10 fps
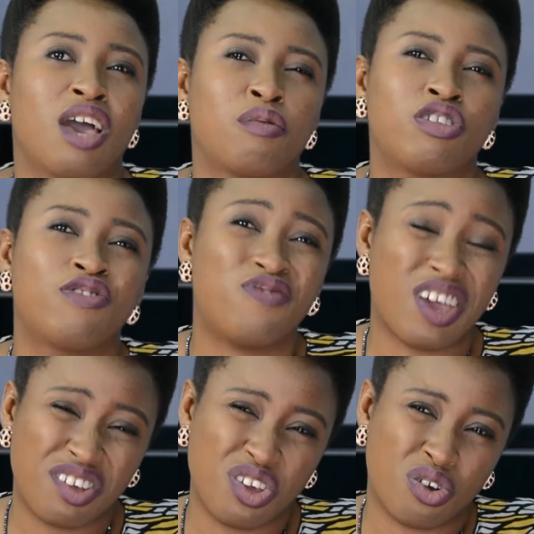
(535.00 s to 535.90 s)
I was
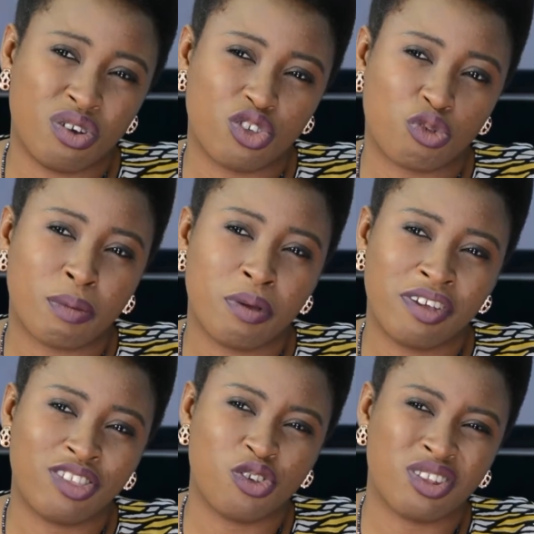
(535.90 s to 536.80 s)
very young, so my
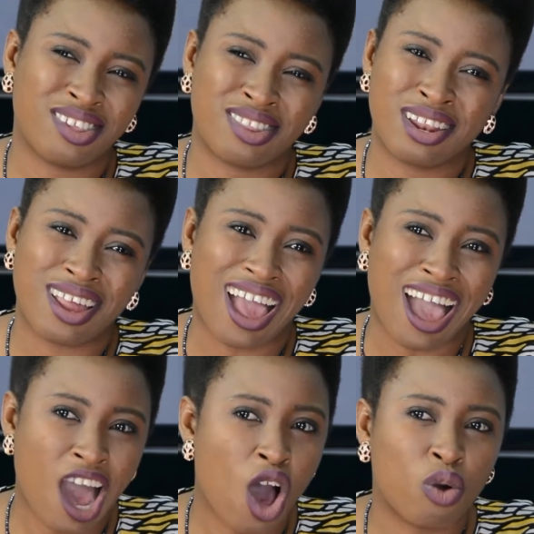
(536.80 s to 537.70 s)
parents didn't understand
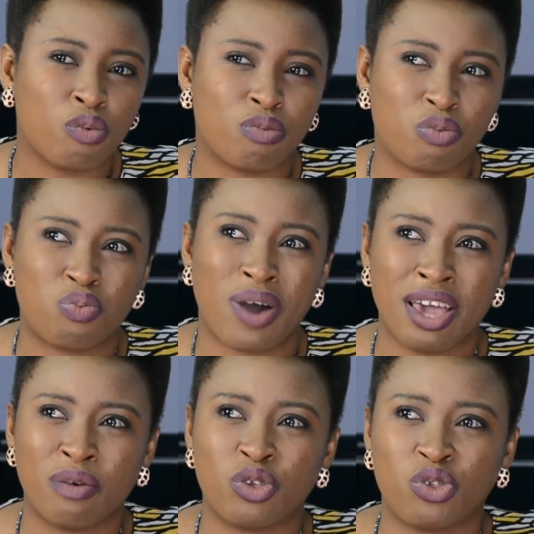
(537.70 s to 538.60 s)
why
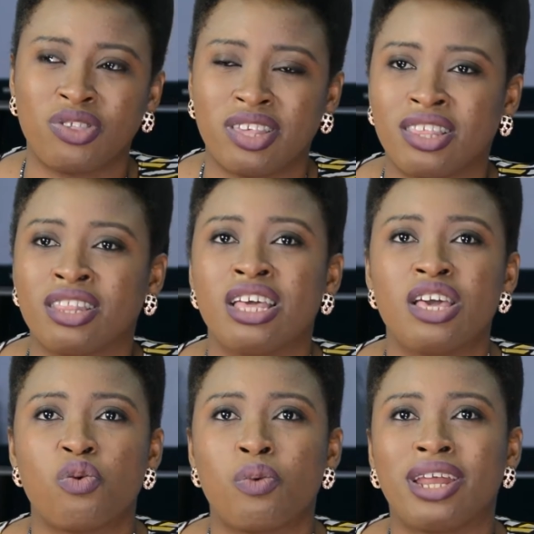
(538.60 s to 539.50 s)
it was so certain
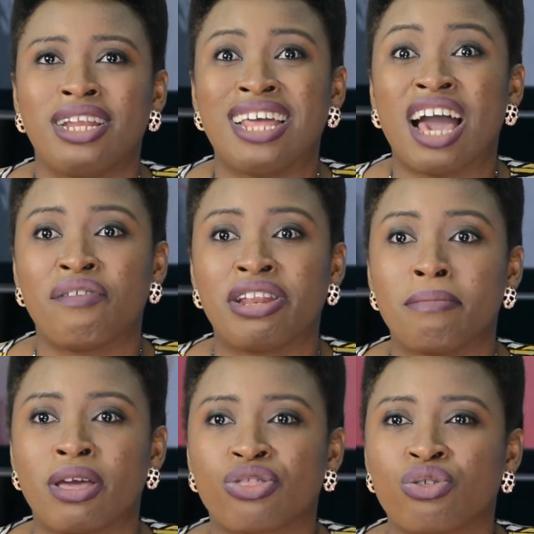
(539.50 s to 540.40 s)
when I didn't have any
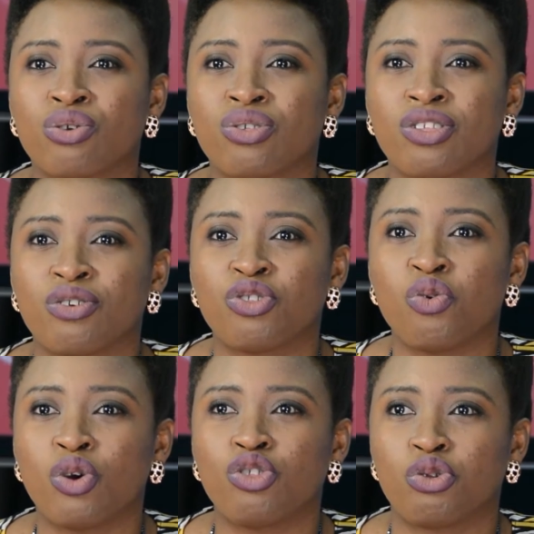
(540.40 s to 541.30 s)
mentors. There was no
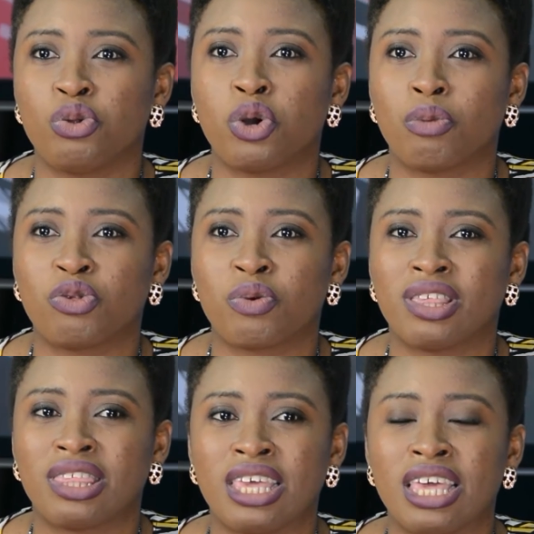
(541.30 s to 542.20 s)
one to look up to
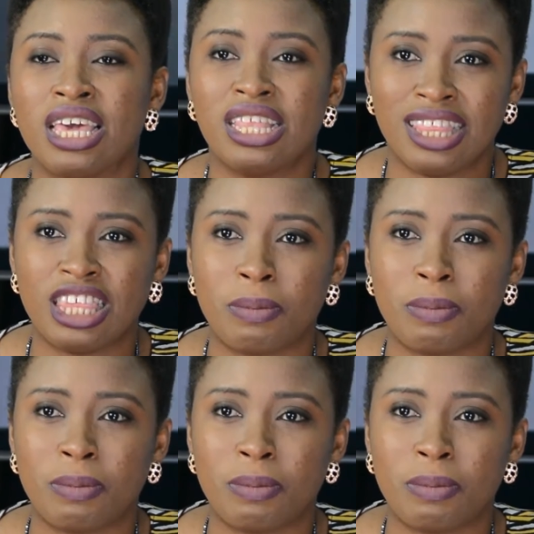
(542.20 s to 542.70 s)
and say, this